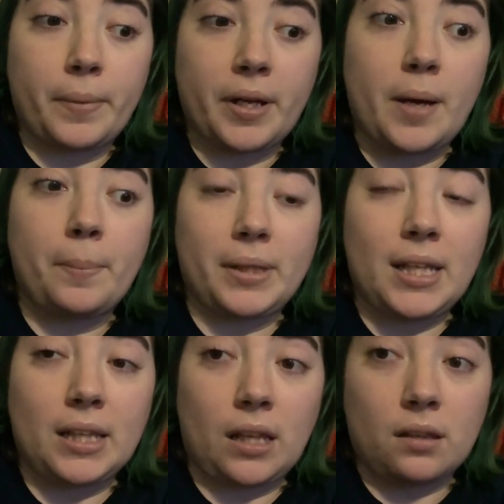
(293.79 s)

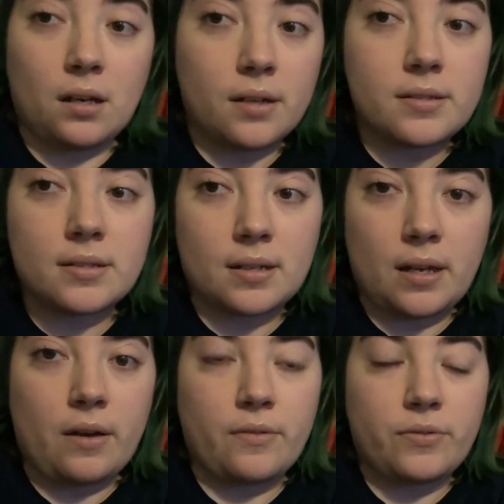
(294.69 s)
completely lost
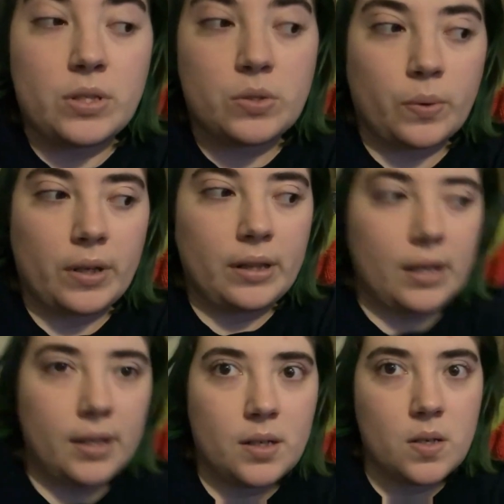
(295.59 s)
of the
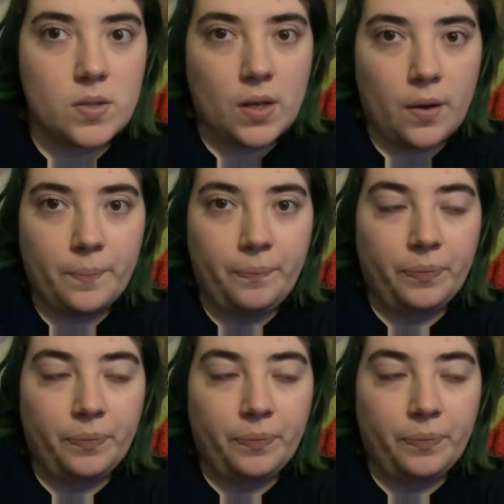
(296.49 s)
storyline. So